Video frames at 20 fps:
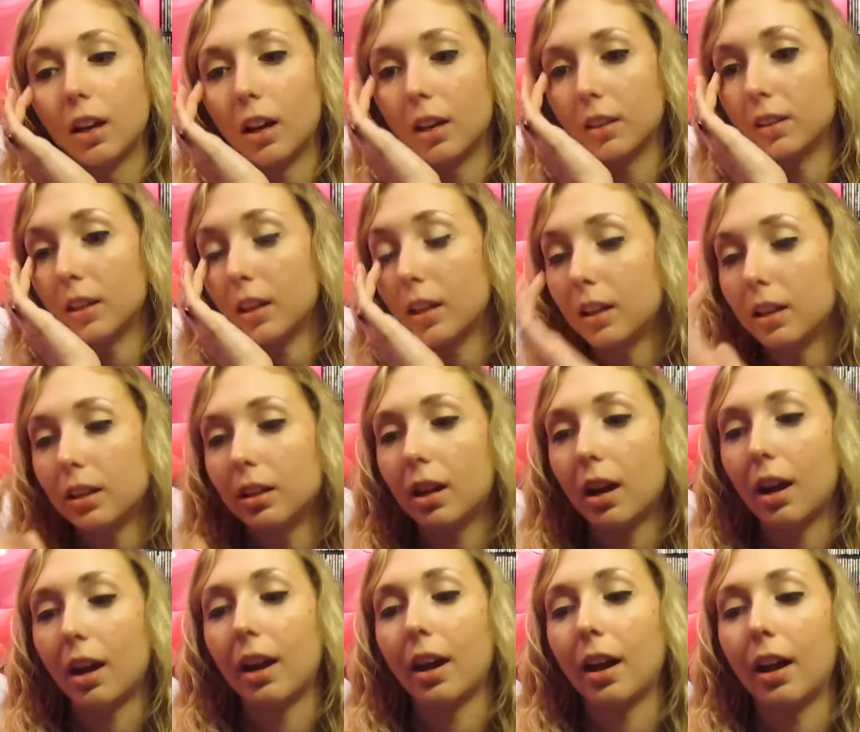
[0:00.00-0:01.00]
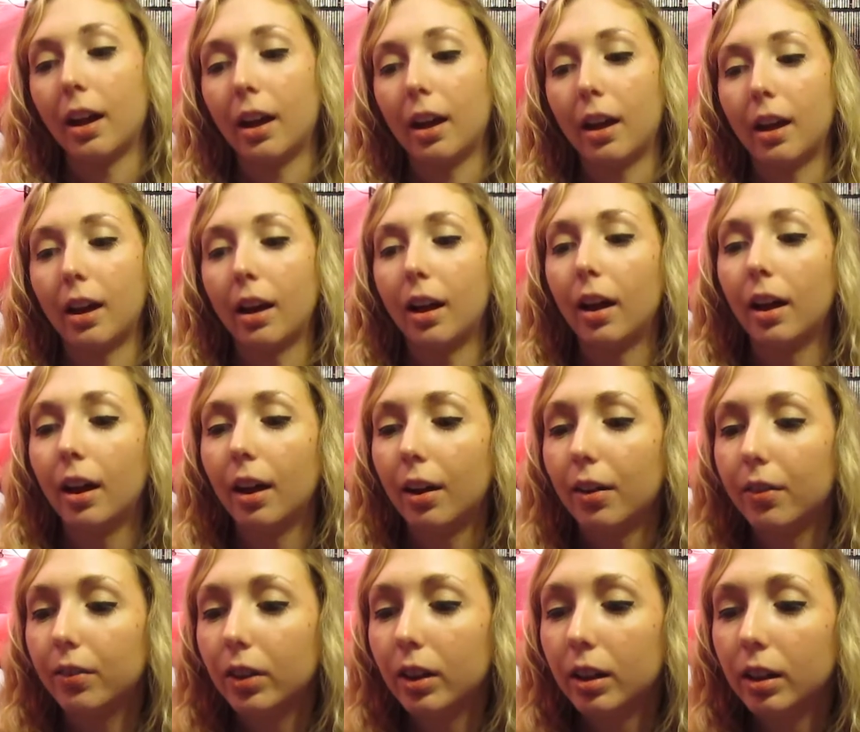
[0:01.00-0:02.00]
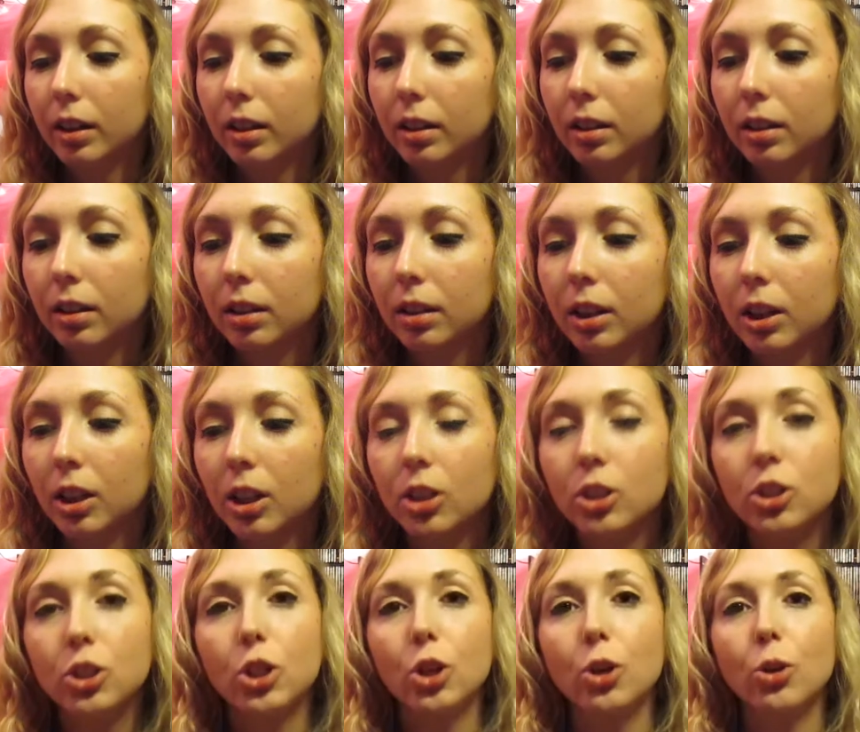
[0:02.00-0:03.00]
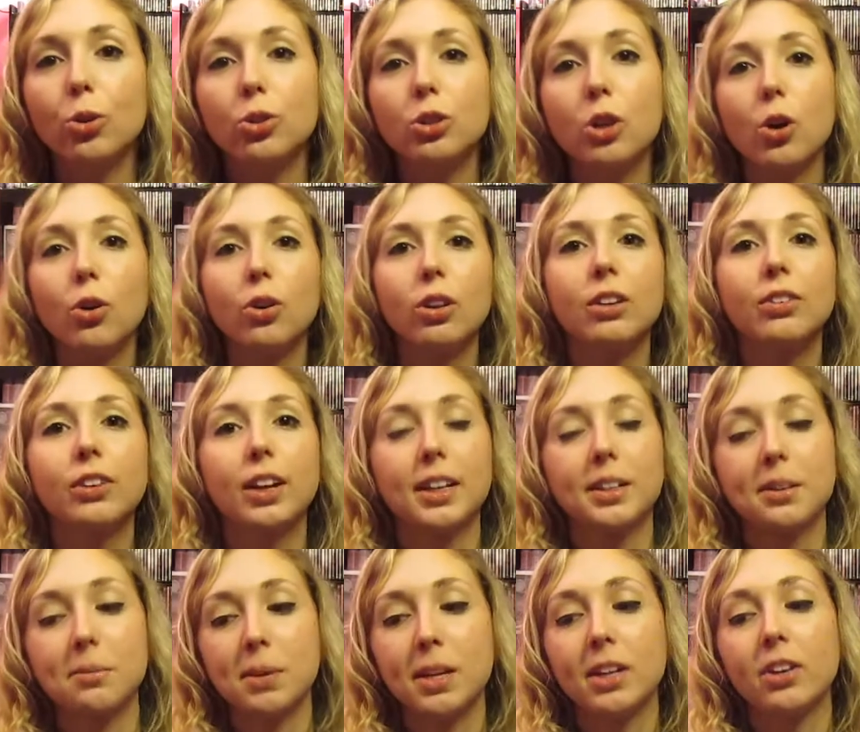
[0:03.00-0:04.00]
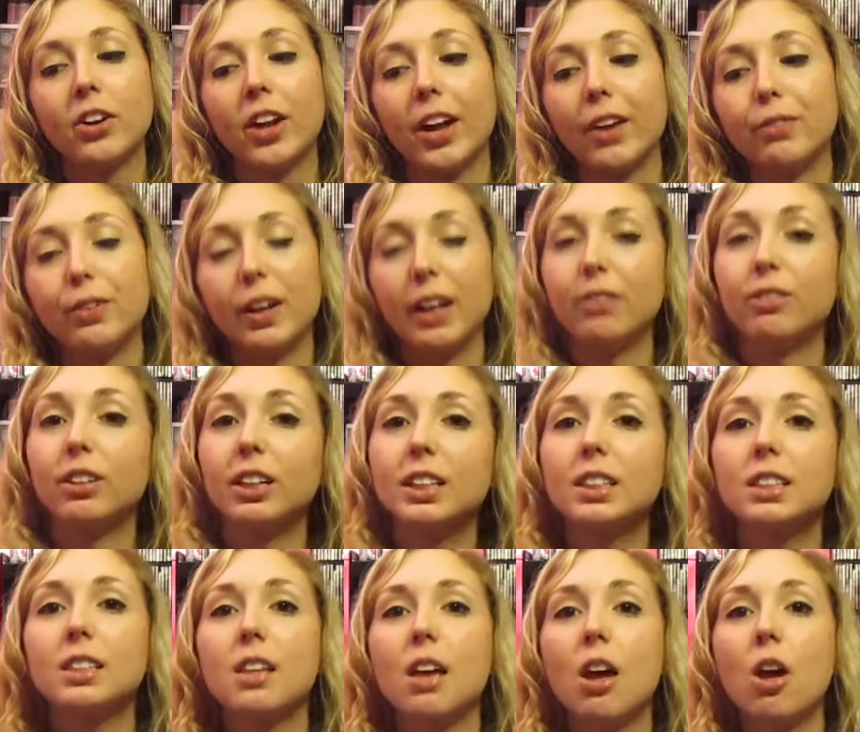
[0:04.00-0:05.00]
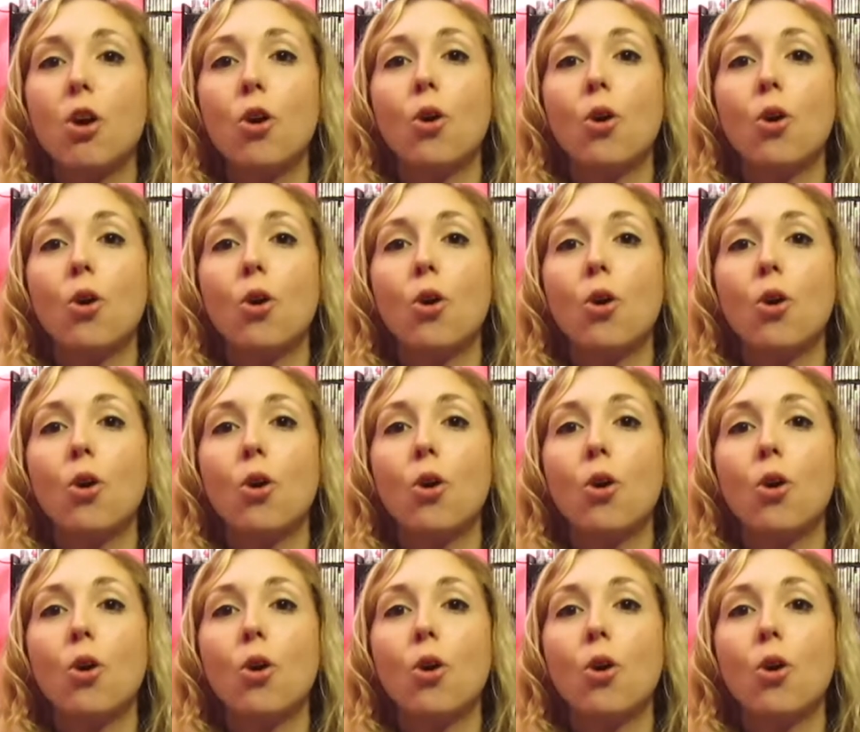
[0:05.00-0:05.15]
And then I have 2 totally random internet favorites.